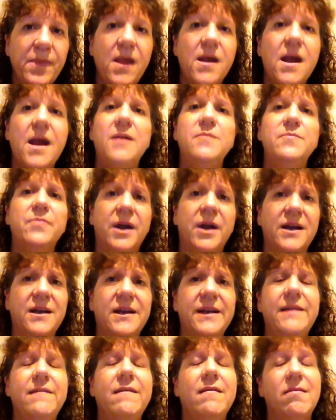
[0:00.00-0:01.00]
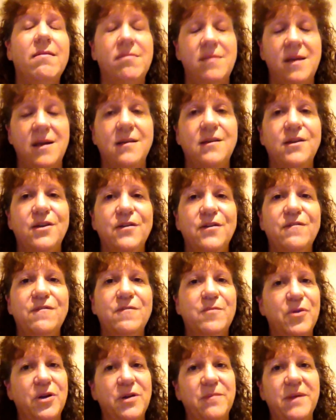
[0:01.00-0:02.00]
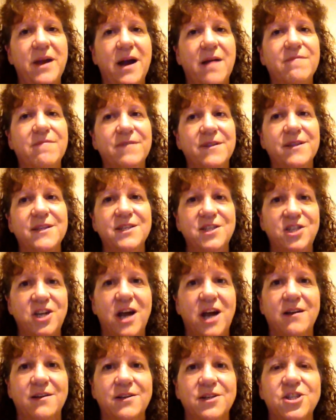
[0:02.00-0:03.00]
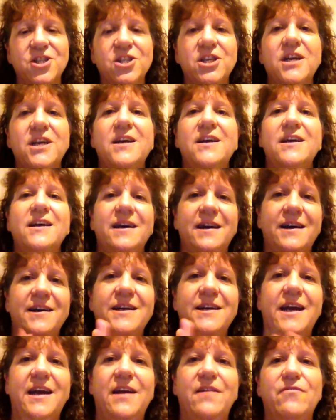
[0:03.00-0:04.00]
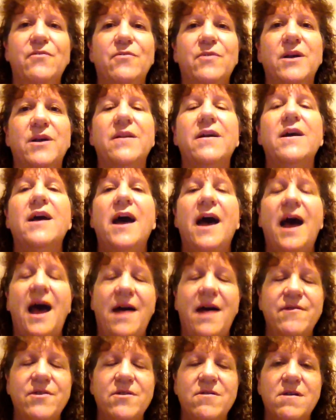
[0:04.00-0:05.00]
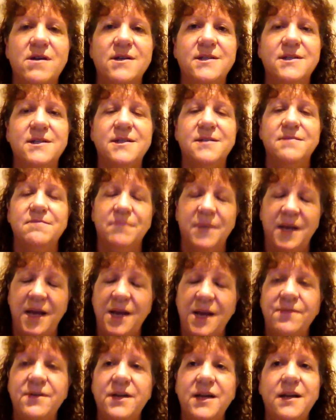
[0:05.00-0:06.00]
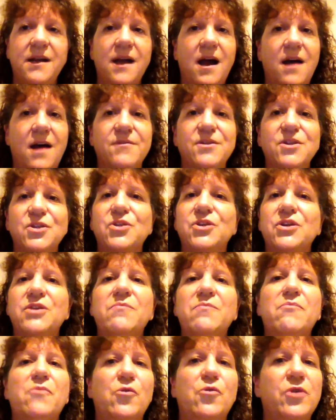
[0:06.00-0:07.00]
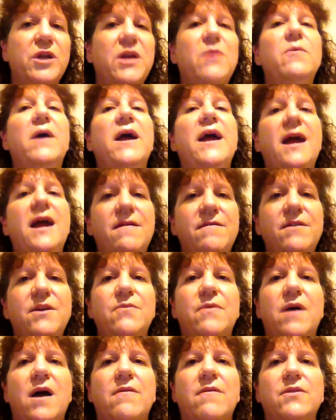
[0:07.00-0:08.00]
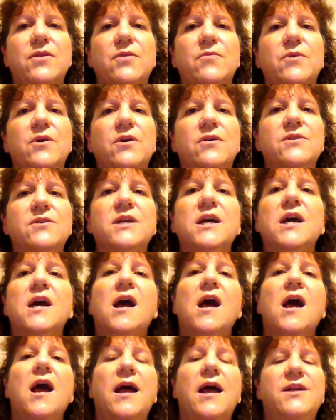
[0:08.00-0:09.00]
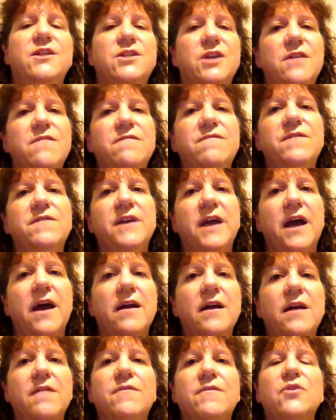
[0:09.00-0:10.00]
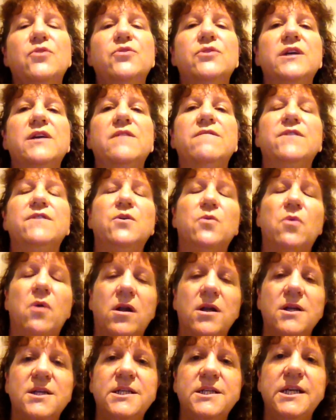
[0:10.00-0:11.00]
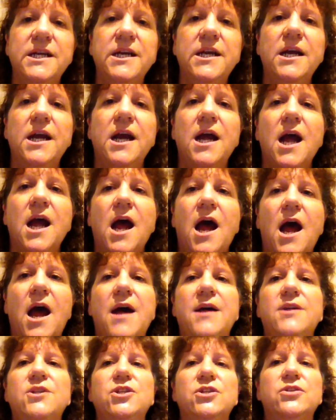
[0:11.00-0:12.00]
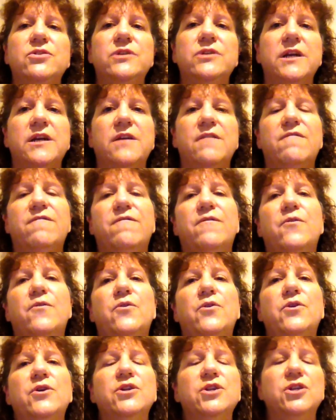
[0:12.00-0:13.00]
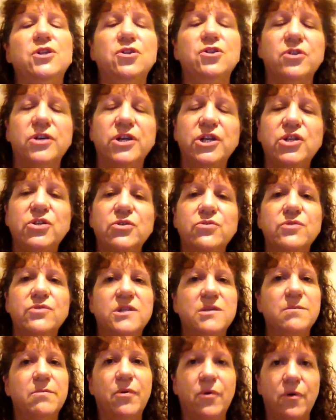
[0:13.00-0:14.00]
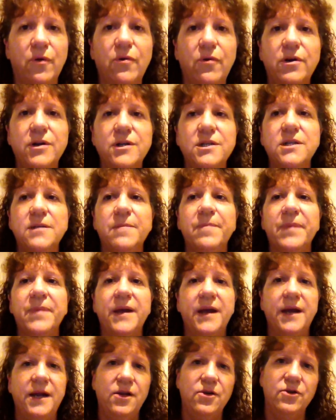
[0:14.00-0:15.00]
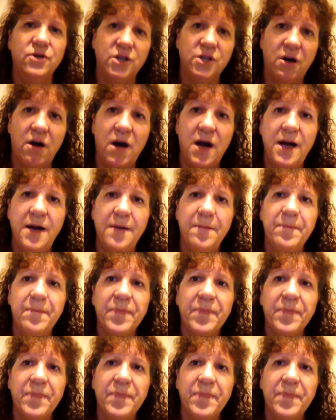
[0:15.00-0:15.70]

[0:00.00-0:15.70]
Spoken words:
And Bradley, thank you for putting me up for this challenge. Okay, everyone, have a nice evening, afternoon, morning, wherever you are in the world. And don't forget, if you're looking for quality and you're looking for nutritional support in your diet